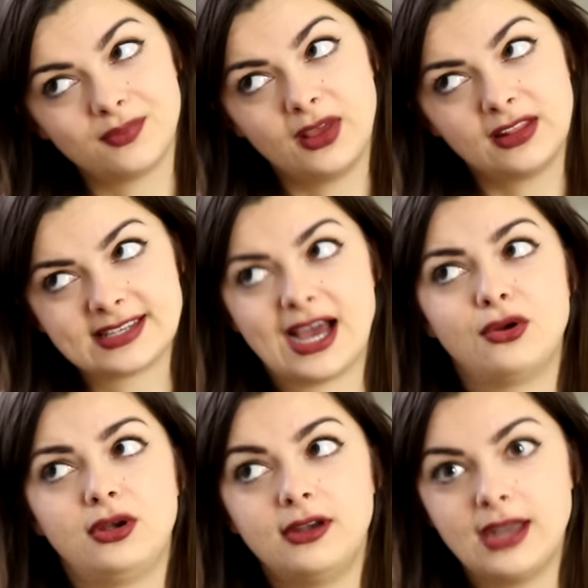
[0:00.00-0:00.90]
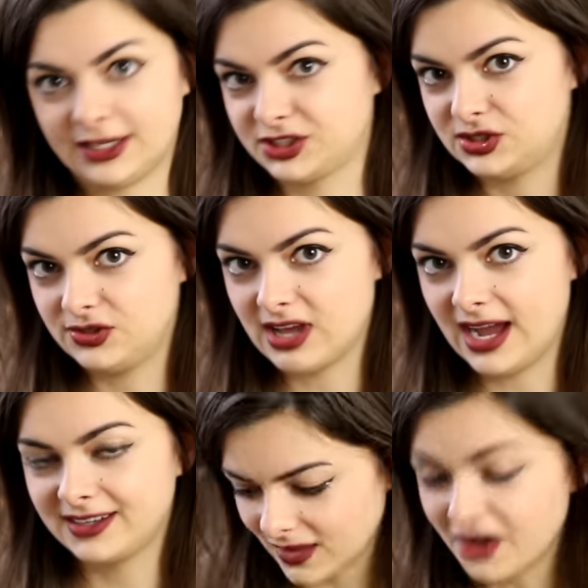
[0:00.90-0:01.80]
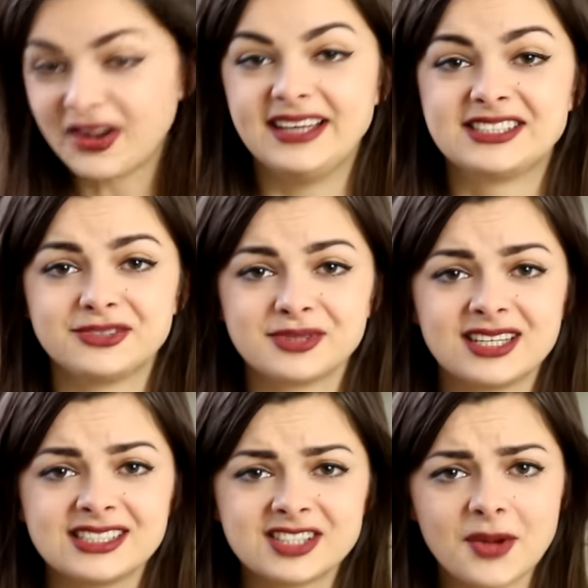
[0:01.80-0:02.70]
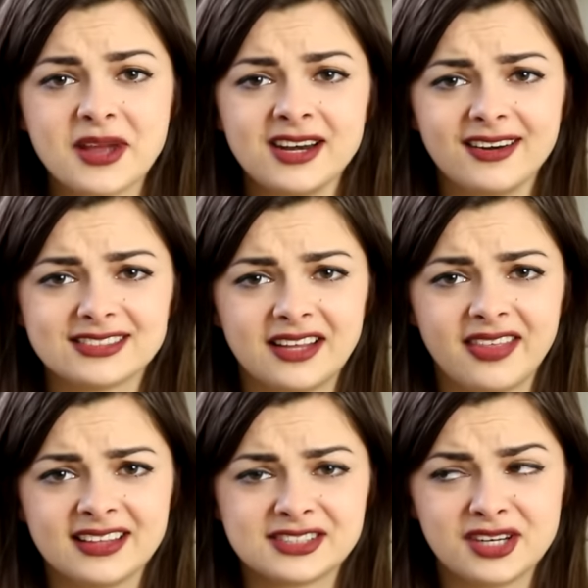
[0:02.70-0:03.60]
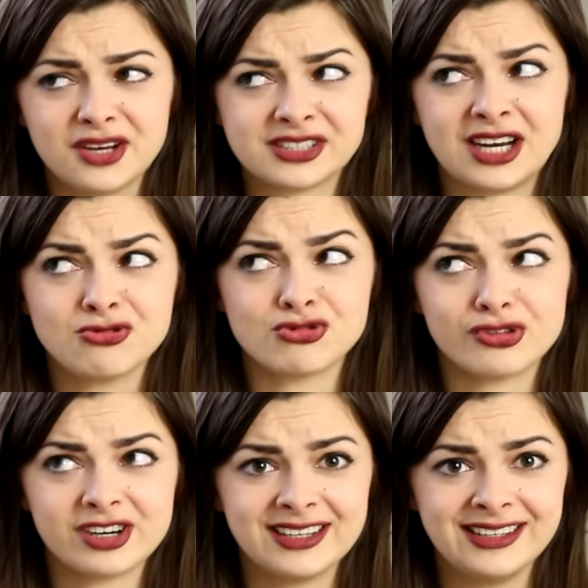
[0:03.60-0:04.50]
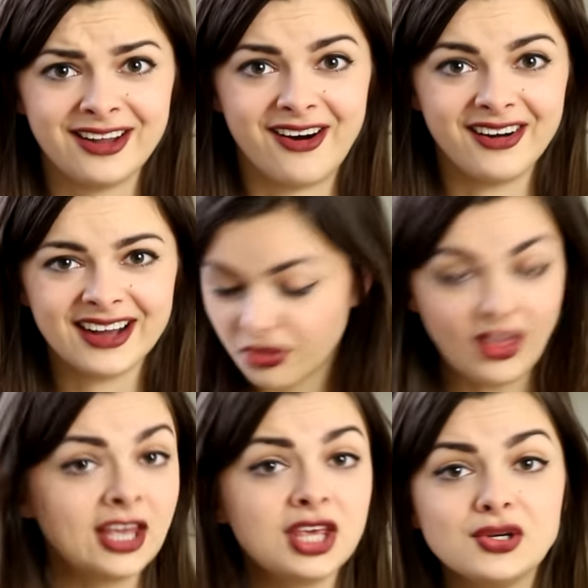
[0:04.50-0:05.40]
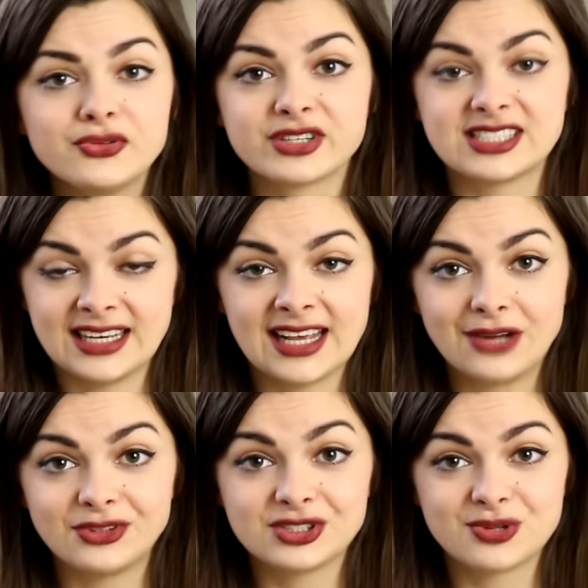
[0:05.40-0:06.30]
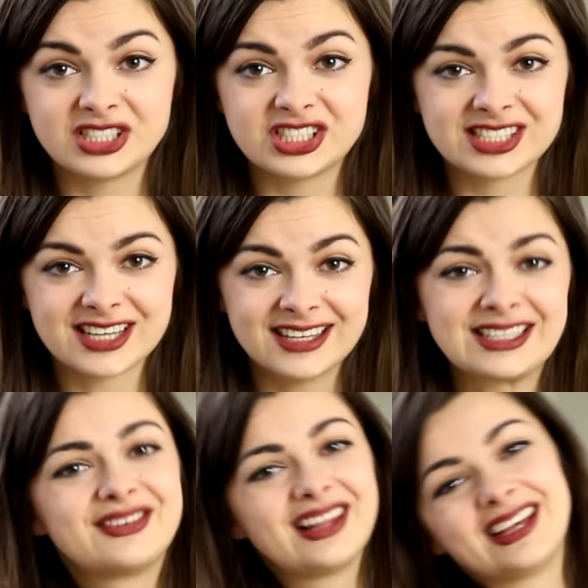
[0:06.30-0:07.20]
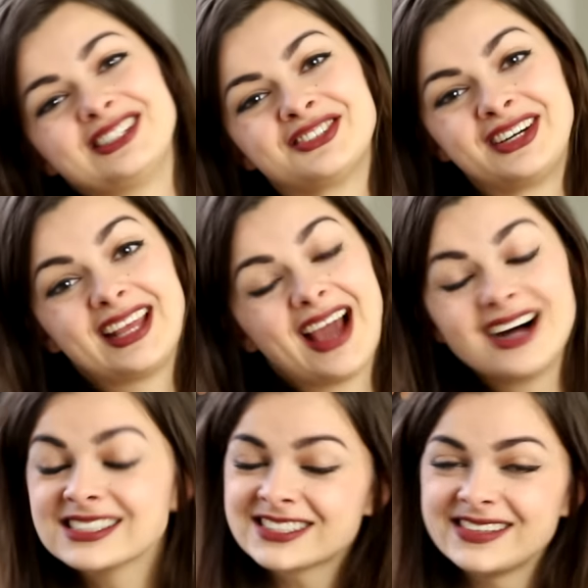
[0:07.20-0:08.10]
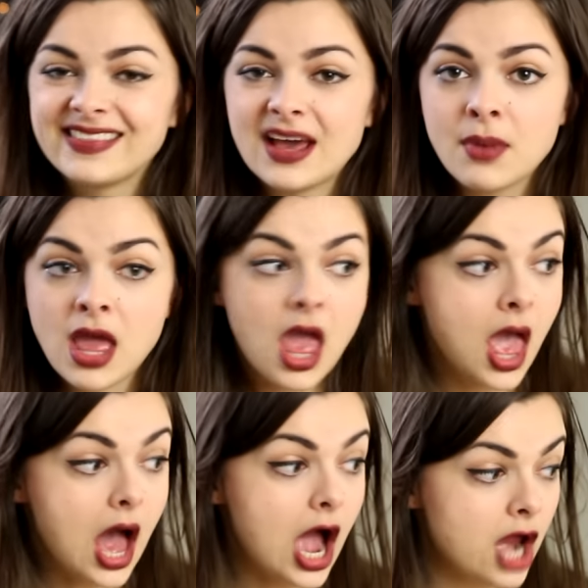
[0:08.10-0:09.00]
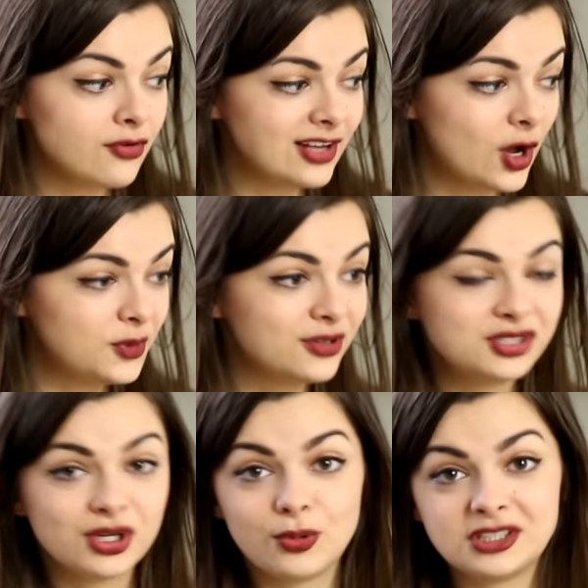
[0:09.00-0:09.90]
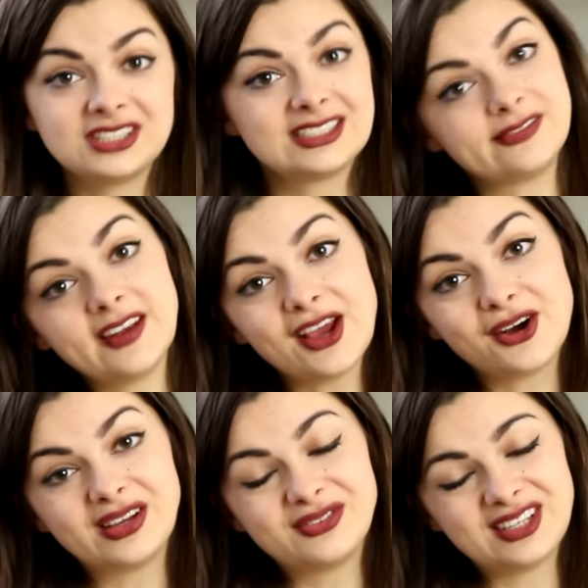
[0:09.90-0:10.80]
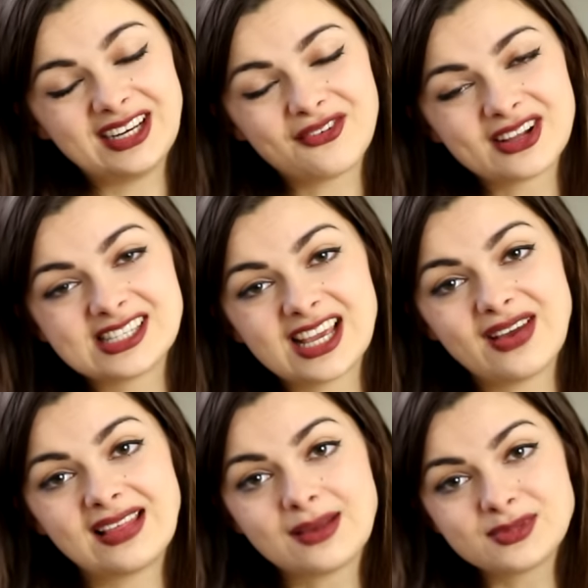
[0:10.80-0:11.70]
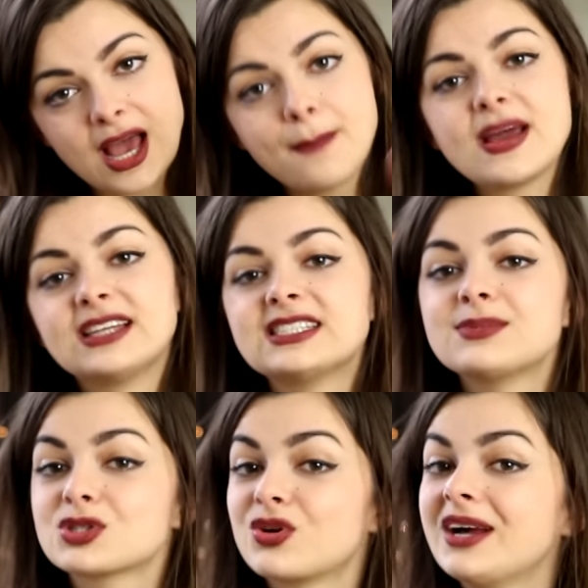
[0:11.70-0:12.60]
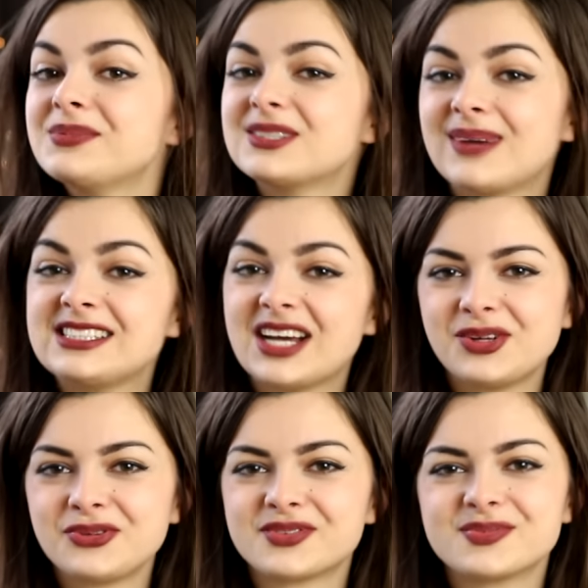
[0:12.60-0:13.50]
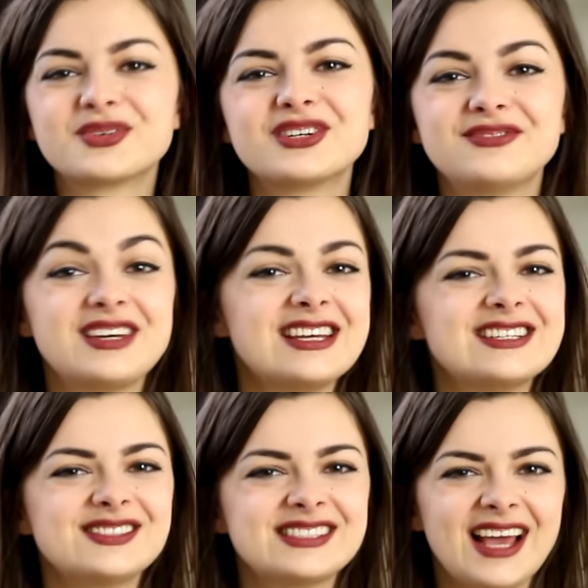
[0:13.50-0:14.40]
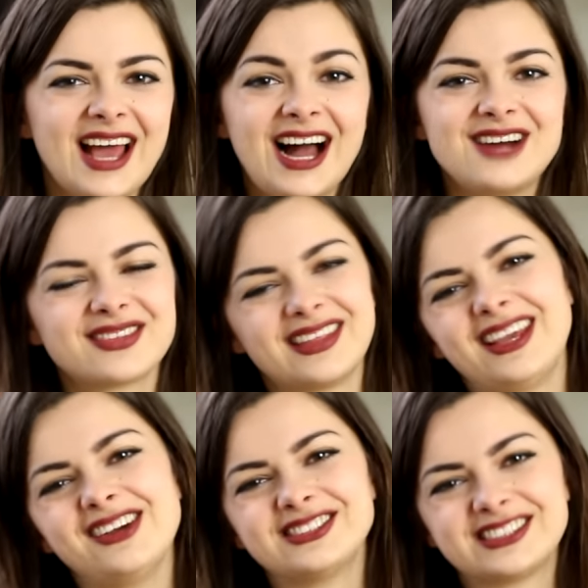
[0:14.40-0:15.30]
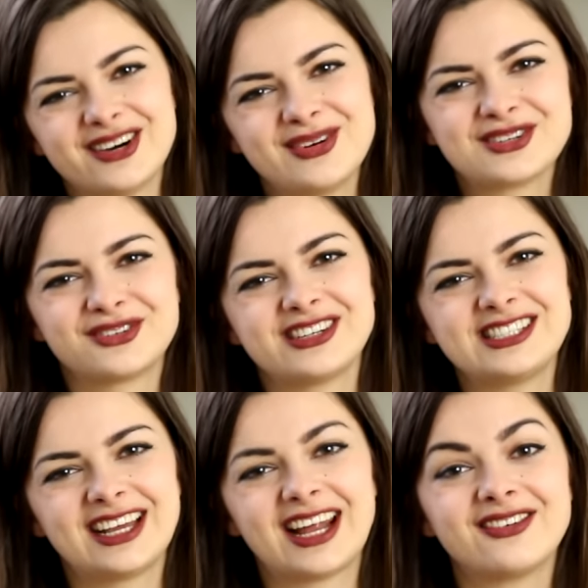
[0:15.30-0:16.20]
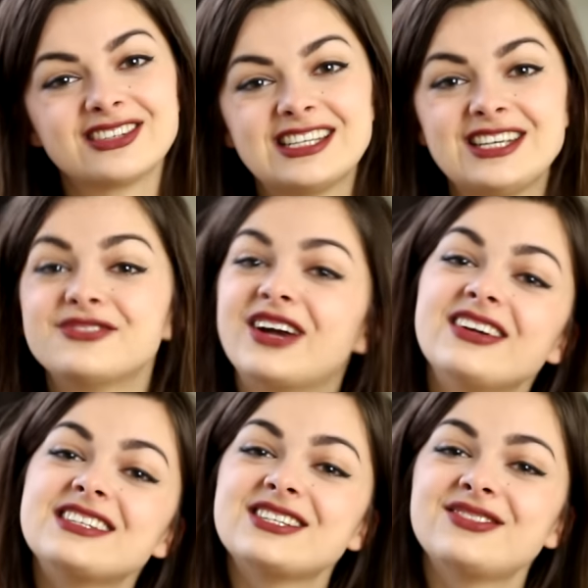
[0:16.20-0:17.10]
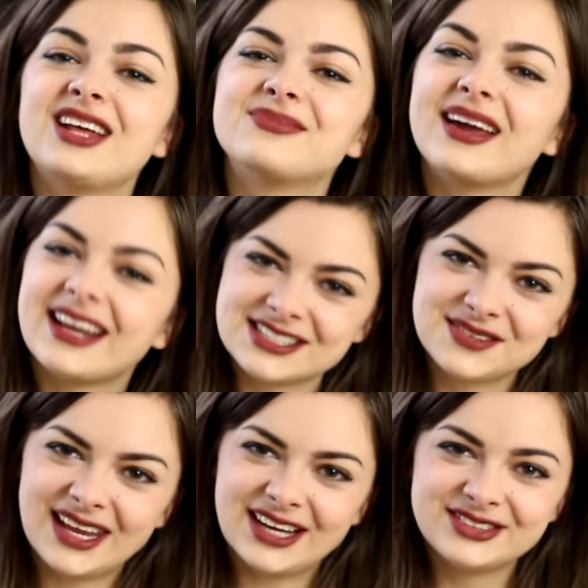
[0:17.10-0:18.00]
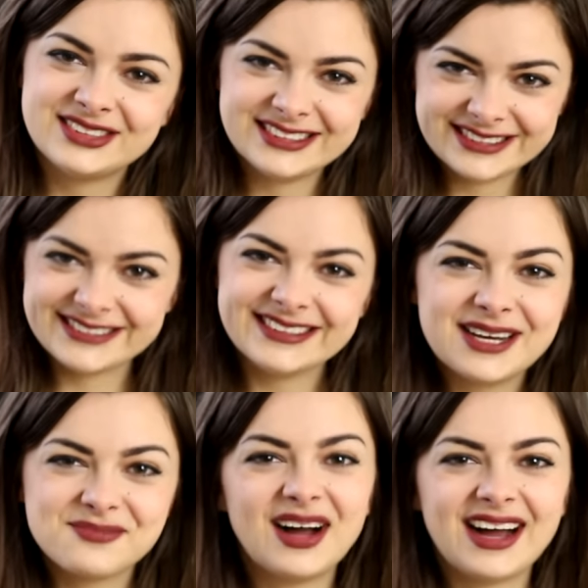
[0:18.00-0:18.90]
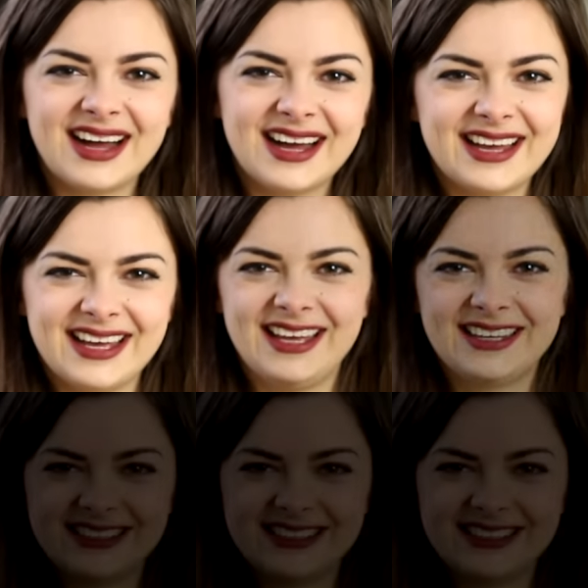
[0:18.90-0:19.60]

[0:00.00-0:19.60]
in the town next to that. Okay, so I'm gonna stop here because I think this video is getting really long. Thank you for sending out these questions, guys. I really enjoyed answering them. I really hope you enjoyed watching this video. If you did, don't forget to give it a thumbs up and subscribe to my channel for more videos. I want to thank you so much for watching, and I will see you very soon in my next video. Bye!